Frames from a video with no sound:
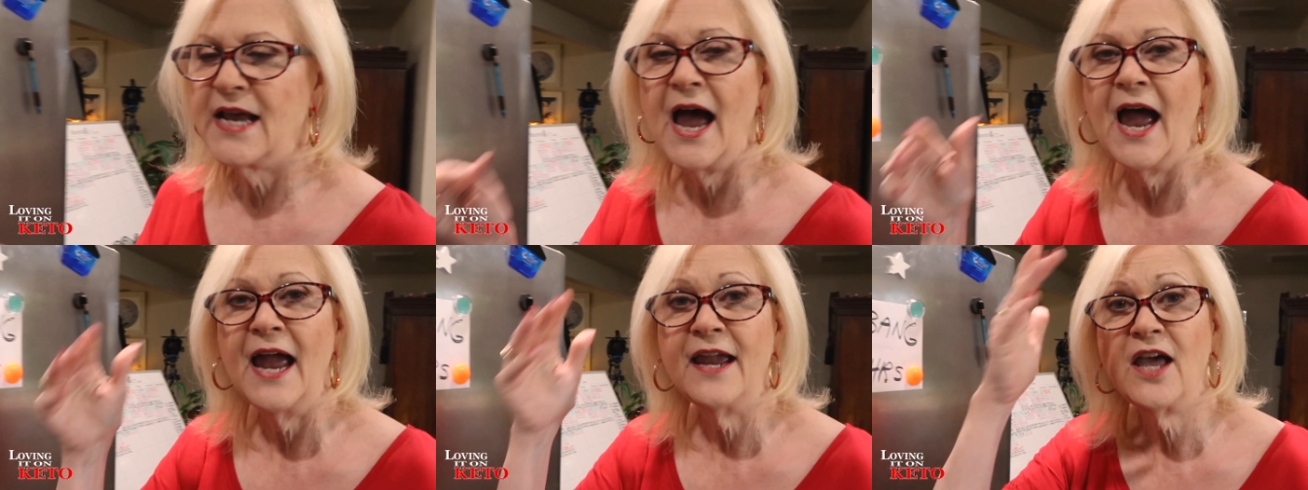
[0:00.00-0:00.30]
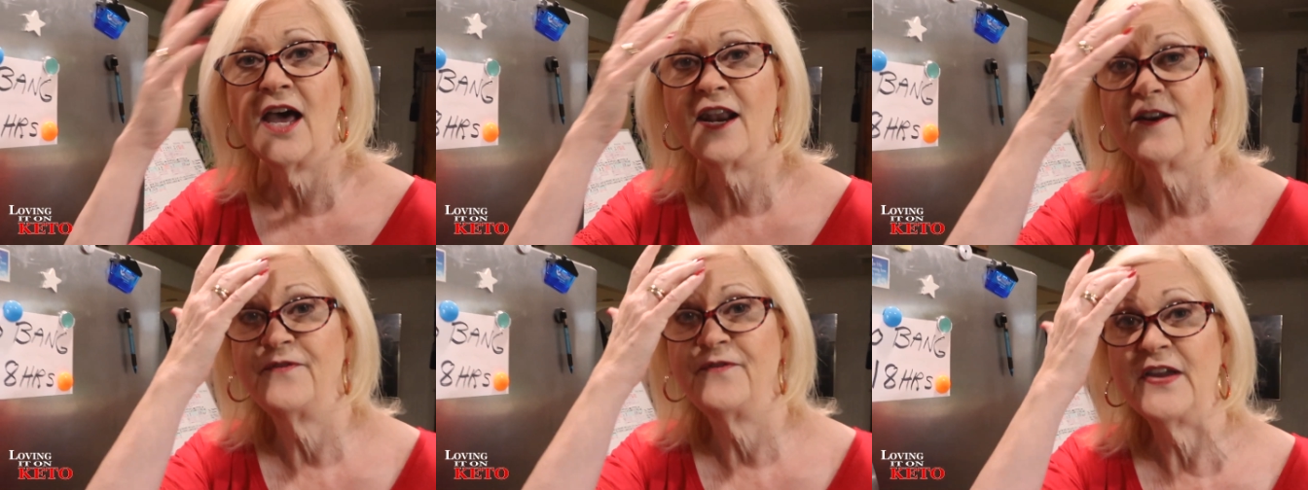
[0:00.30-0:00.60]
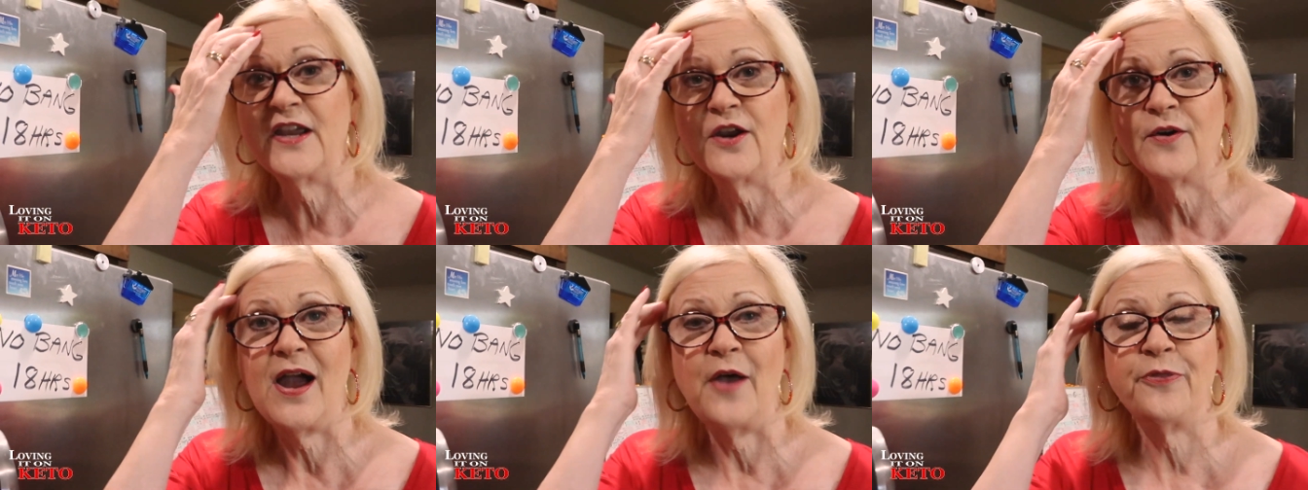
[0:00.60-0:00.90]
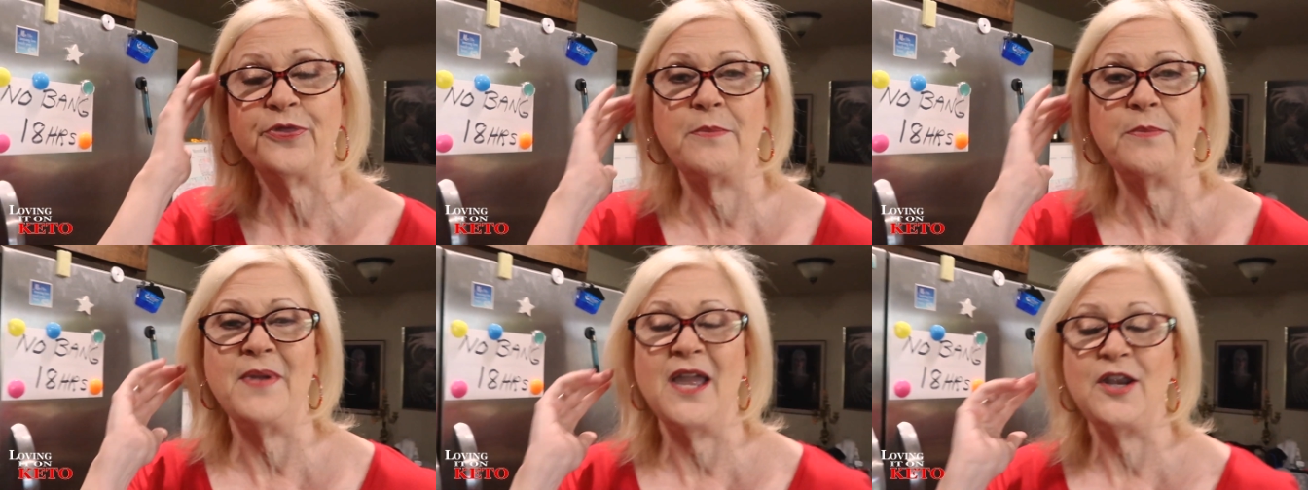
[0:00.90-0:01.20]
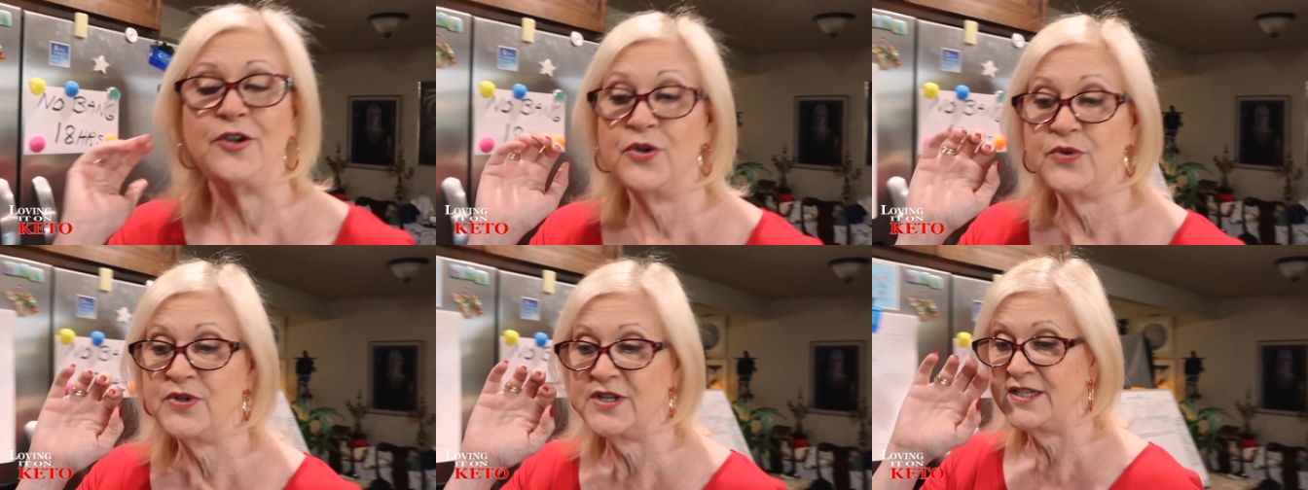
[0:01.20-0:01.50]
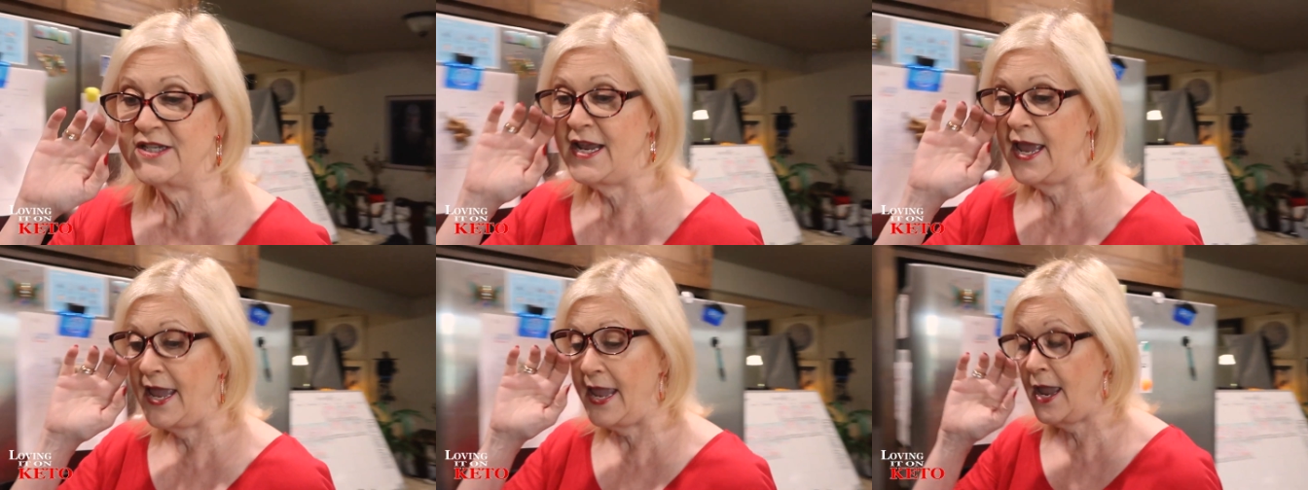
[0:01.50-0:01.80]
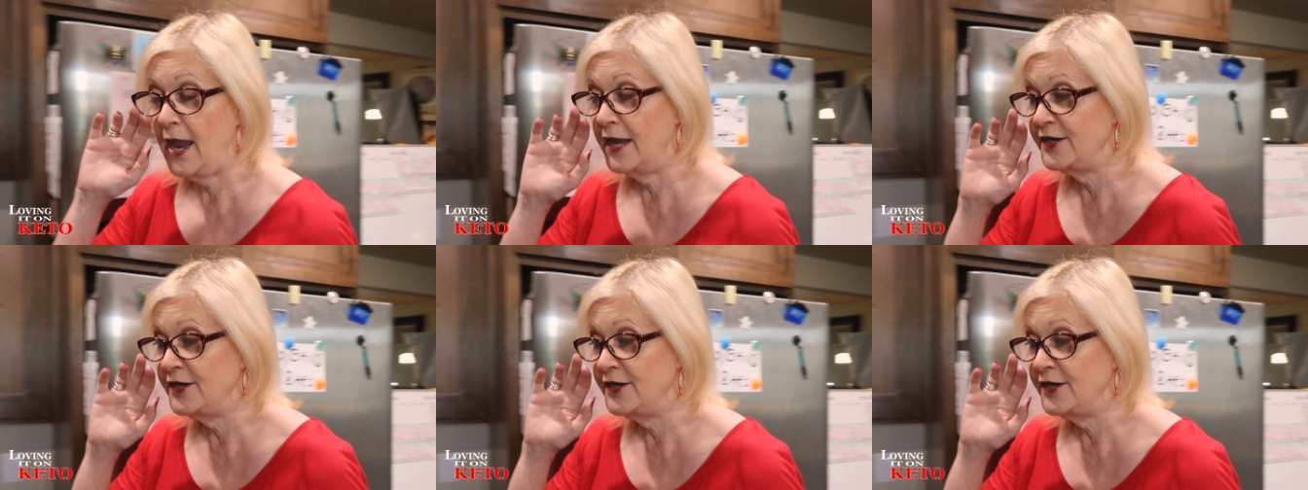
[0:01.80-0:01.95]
I got to figure out the menu today.